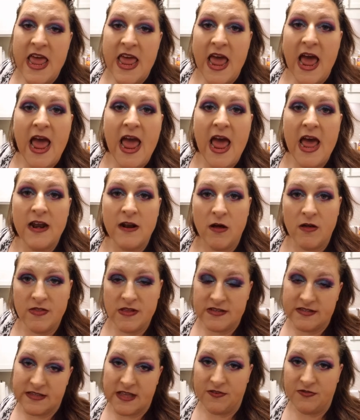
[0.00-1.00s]
I had all
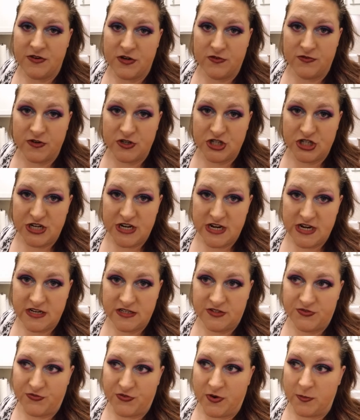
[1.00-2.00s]
this leftover
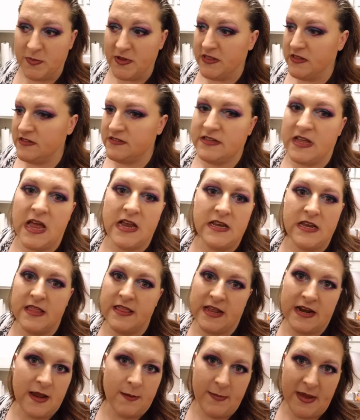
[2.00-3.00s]
cheese from a lasagna
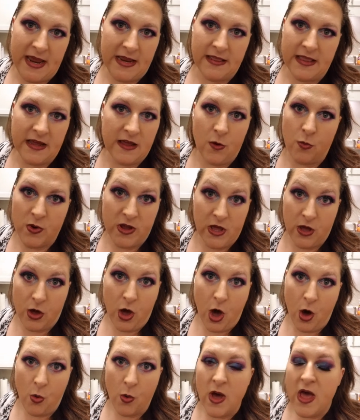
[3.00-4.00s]
that I made like a week
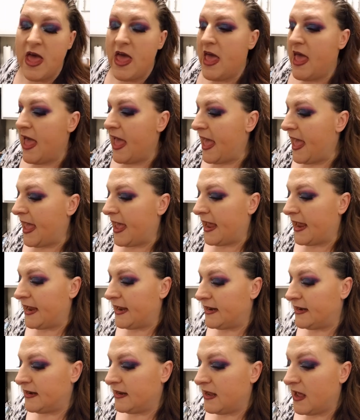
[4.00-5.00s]
ago,
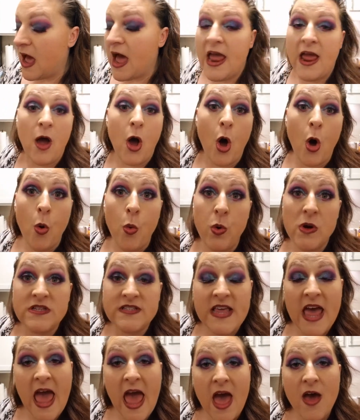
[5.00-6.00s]
and I always
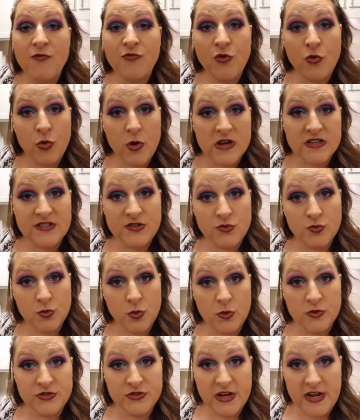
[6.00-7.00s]
have crescent
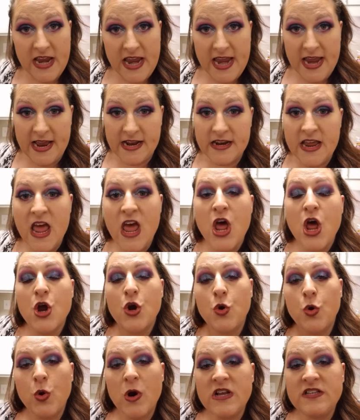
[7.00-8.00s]
rolls on hand.
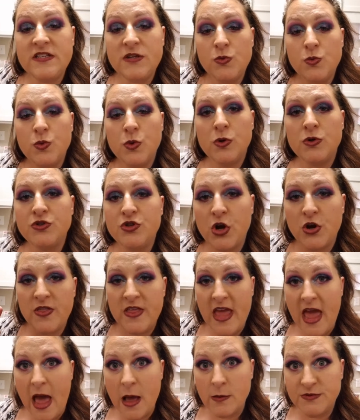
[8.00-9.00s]
Crescent rolls are
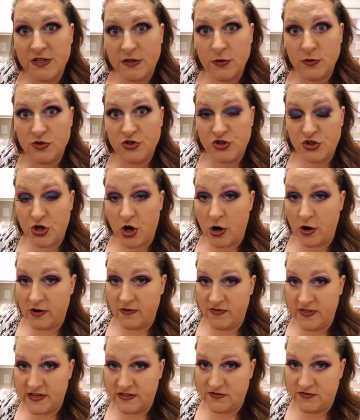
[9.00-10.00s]
the absolute star
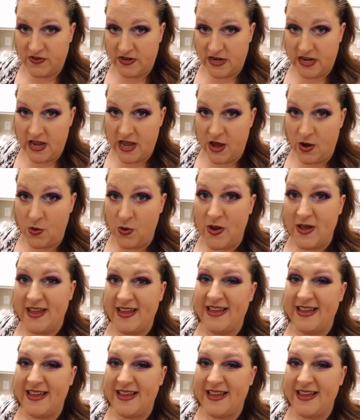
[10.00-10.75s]
of this video.